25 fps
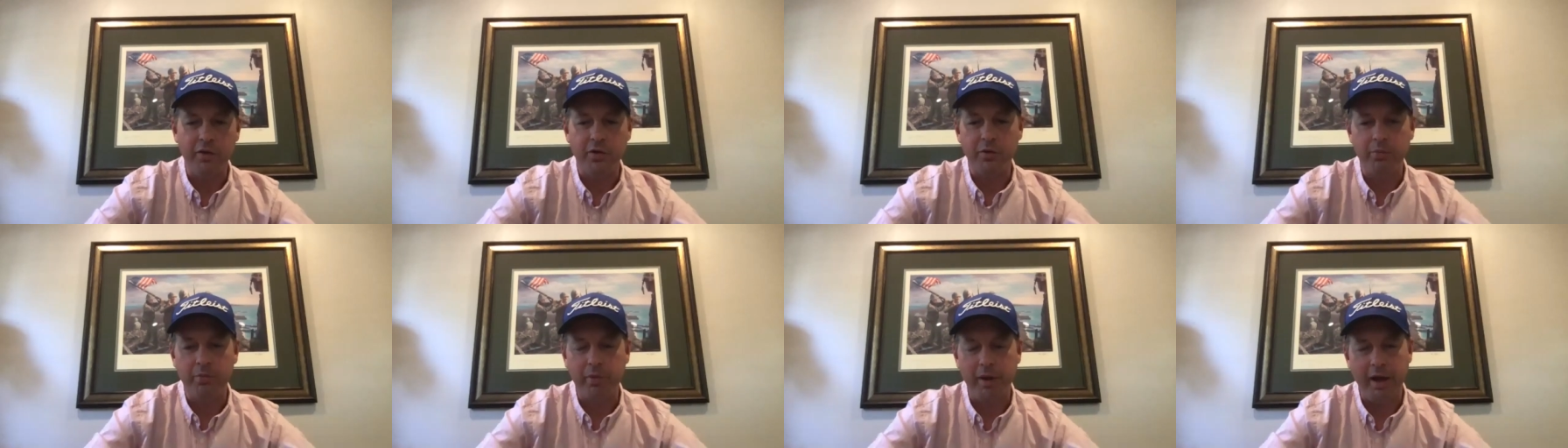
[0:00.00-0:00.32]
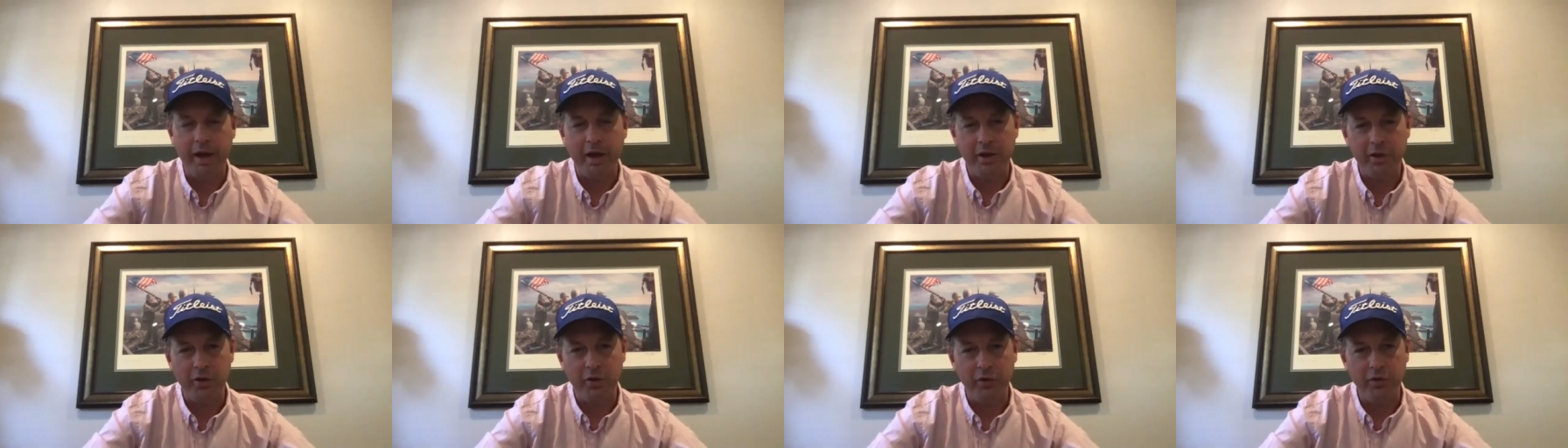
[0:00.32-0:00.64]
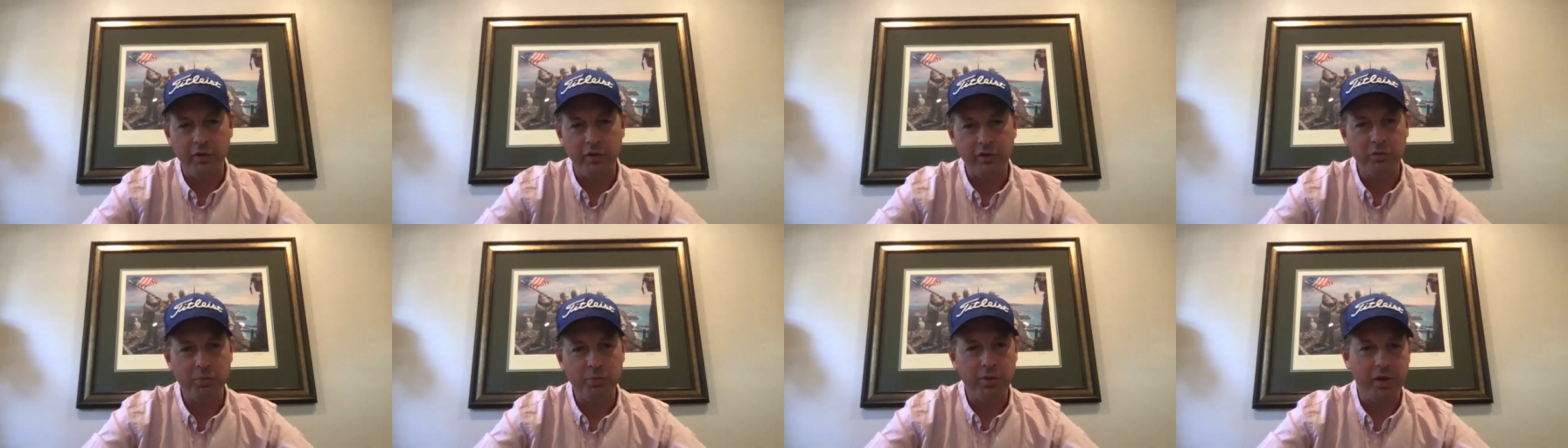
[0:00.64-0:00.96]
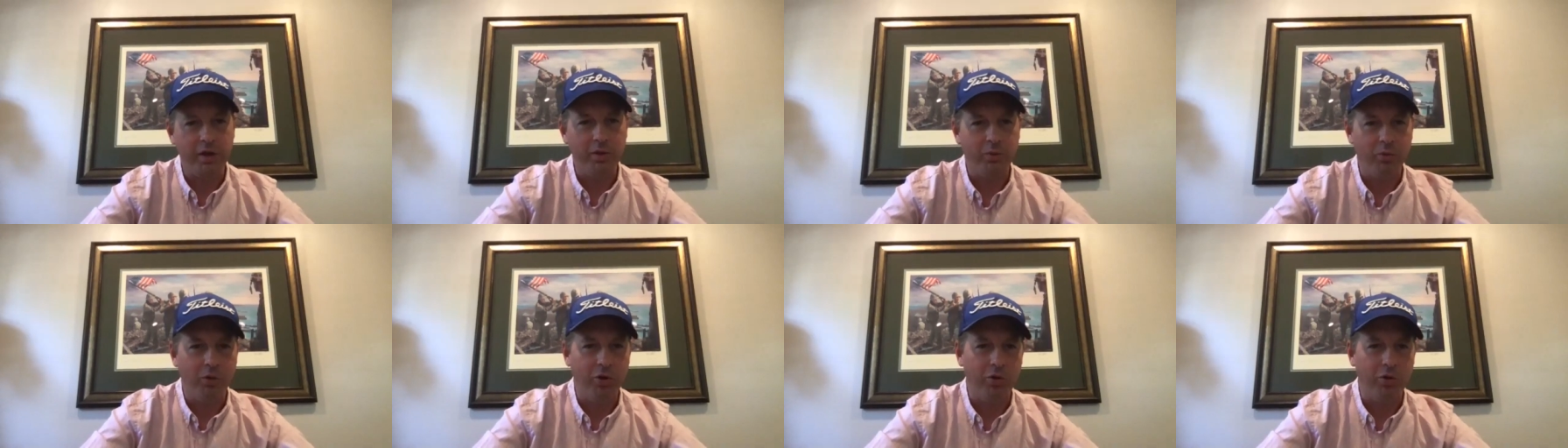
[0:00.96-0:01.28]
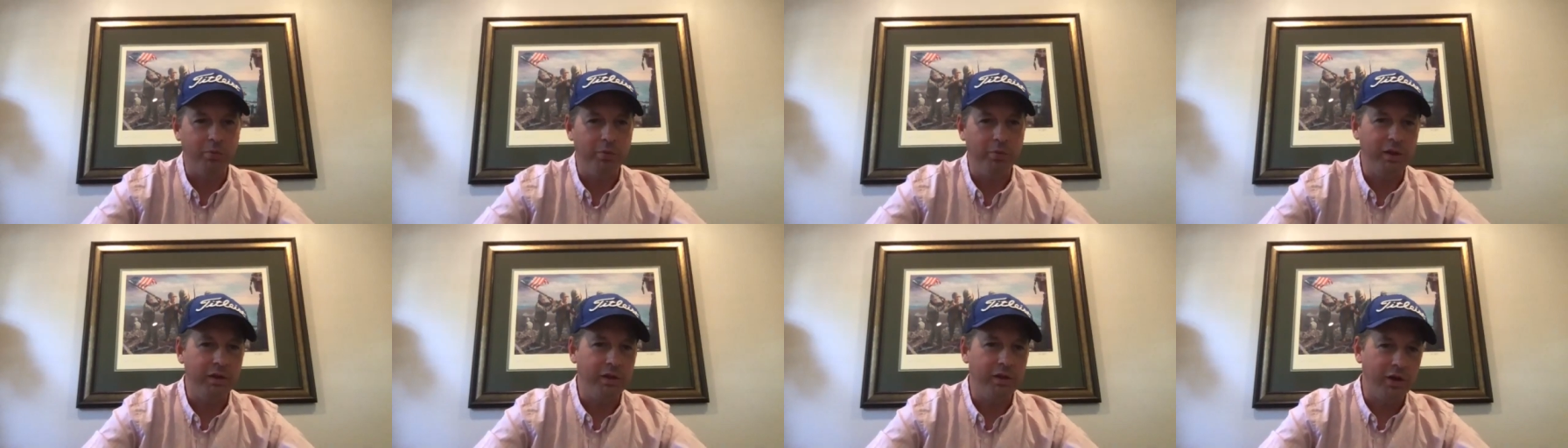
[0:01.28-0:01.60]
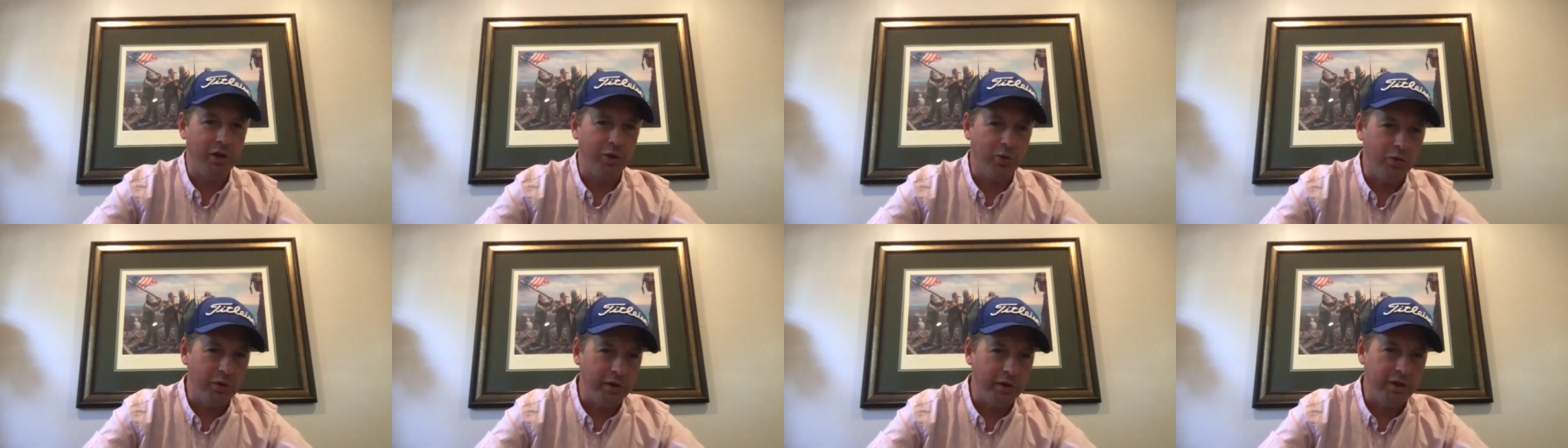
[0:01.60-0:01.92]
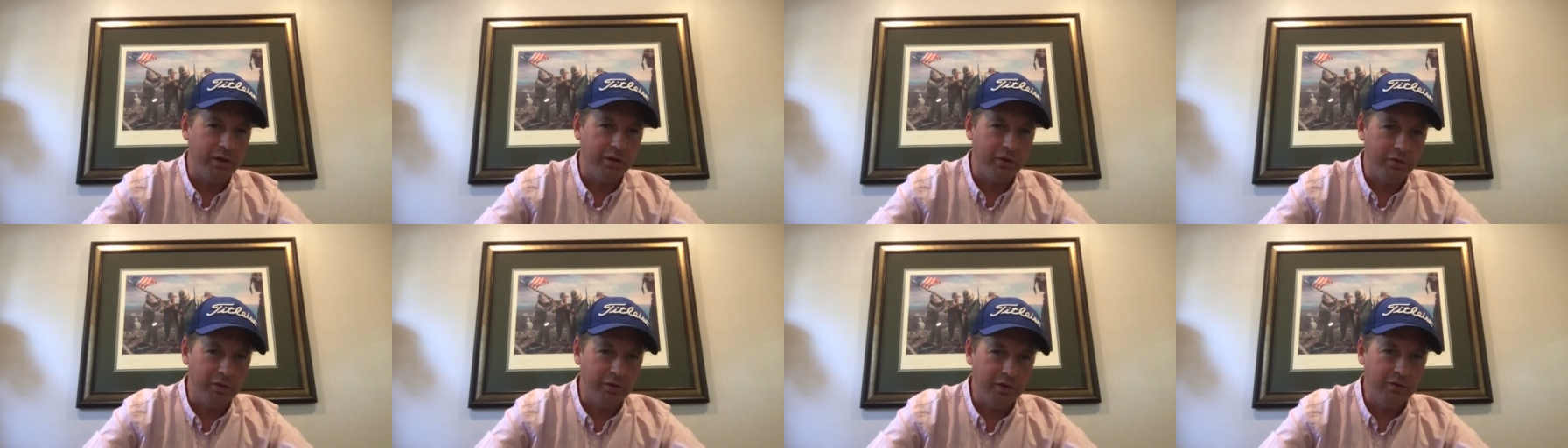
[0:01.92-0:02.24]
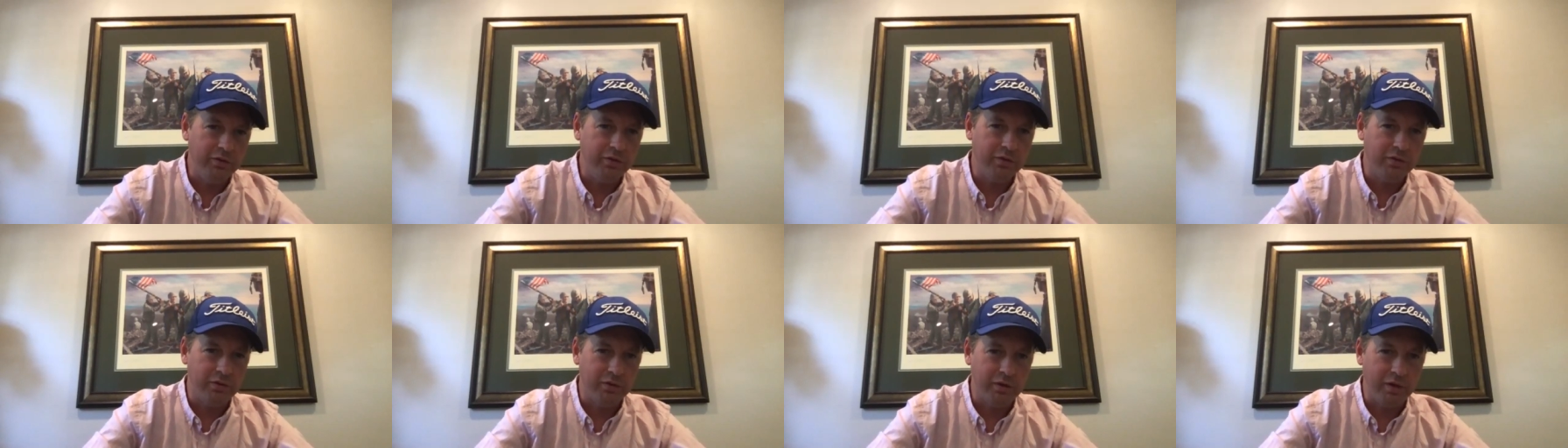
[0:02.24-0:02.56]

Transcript: bad illness, but it won't be the only illness. Yeah.